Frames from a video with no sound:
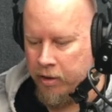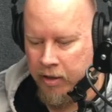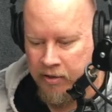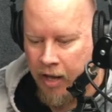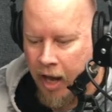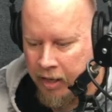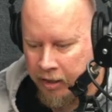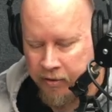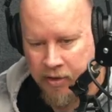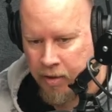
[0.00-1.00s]

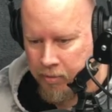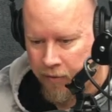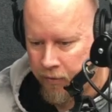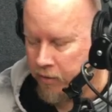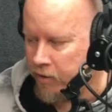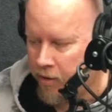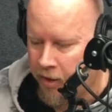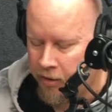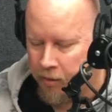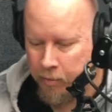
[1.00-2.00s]
Asahi, same difference.
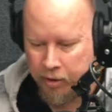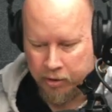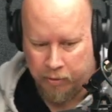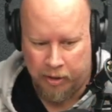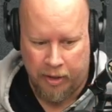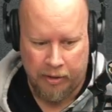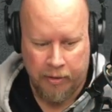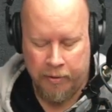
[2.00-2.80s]
Anything when you're doing like,